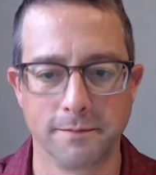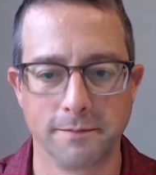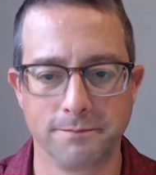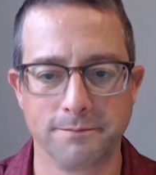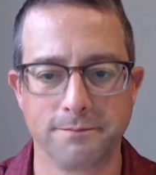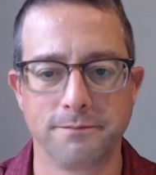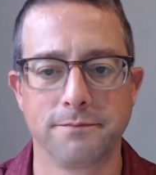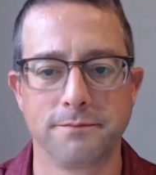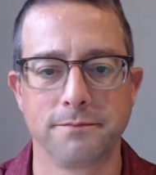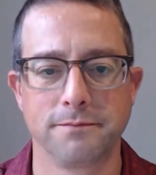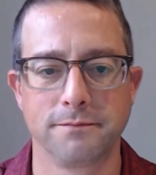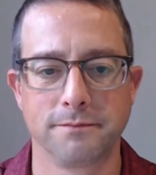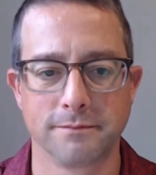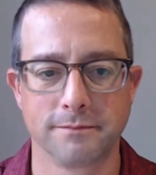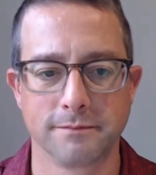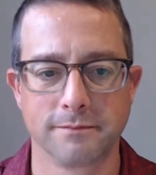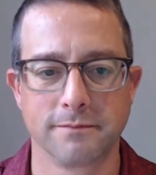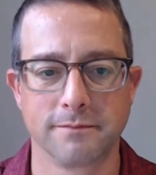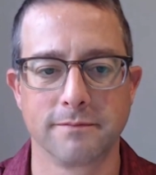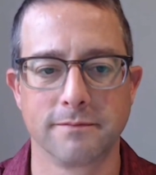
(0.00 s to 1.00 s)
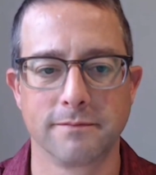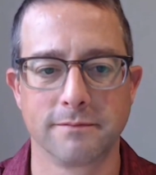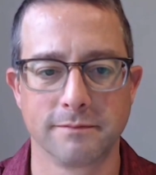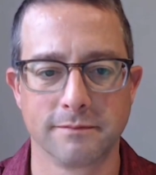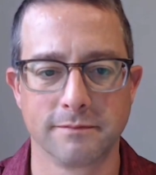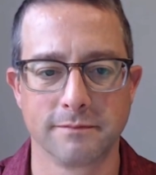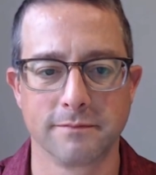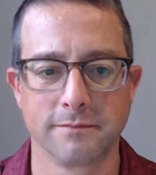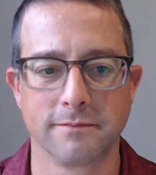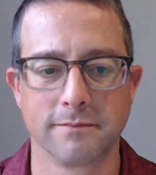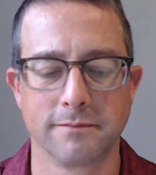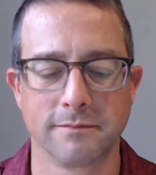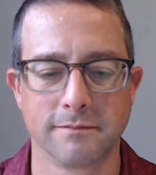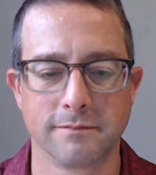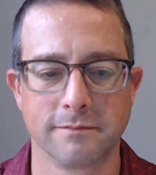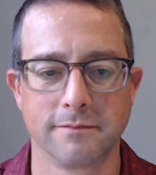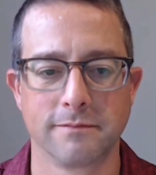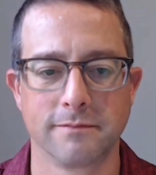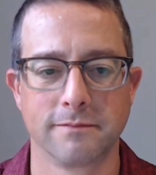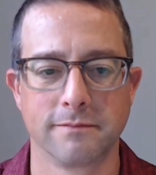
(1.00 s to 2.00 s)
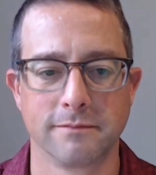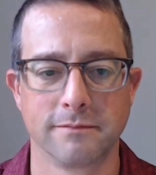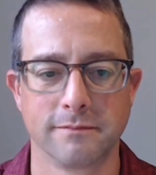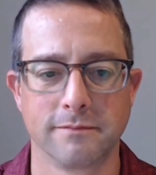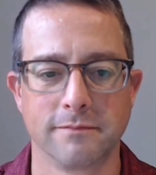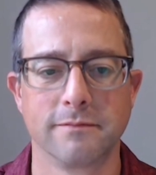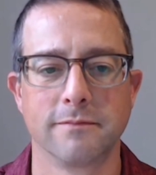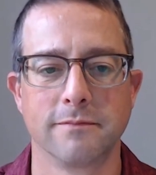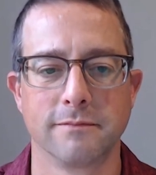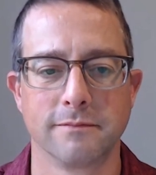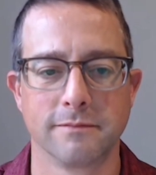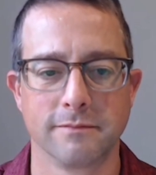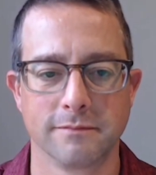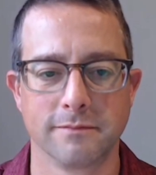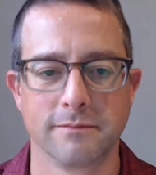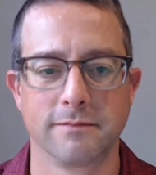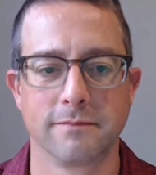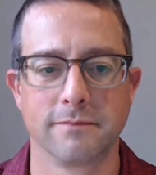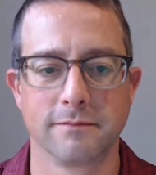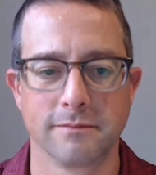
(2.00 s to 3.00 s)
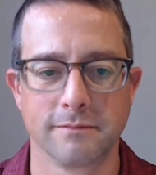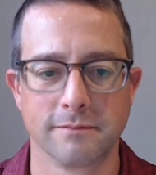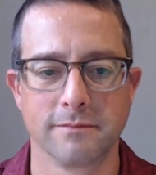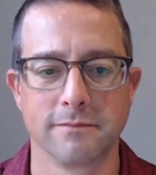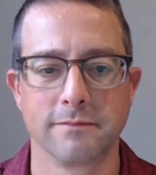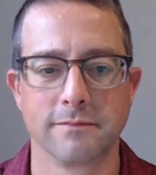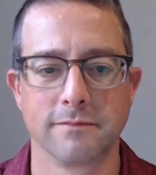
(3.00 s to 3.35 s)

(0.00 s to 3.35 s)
[no speech]